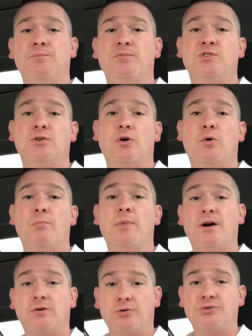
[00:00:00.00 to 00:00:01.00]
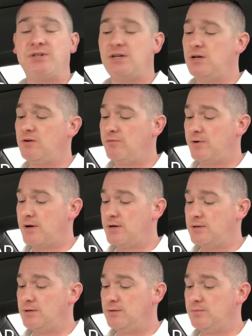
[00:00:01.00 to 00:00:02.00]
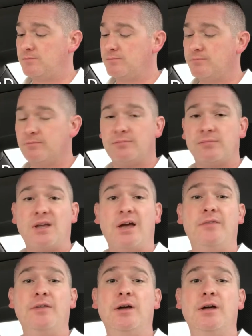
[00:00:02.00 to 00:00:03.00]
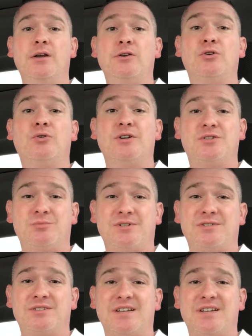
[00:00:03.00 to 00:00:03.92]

So medical sinking fund, and then Christmas.